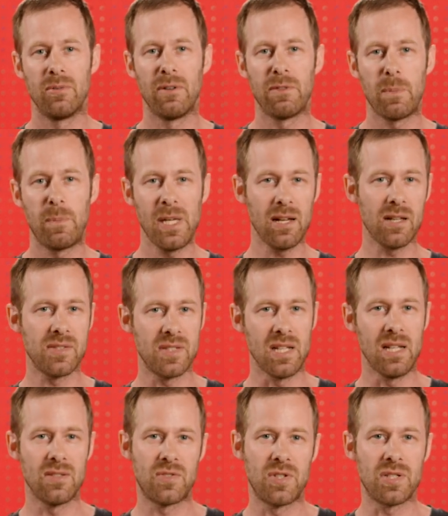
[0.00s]
well, if the
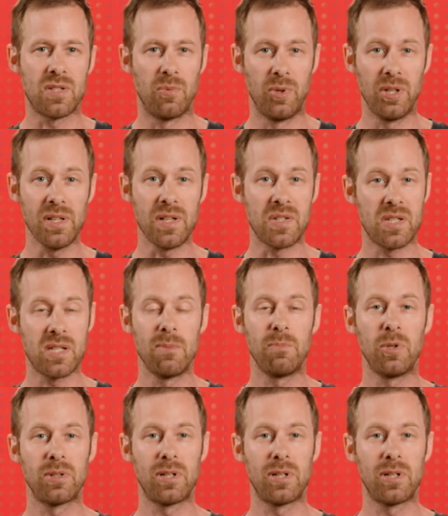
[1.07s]
PLC is just a really simple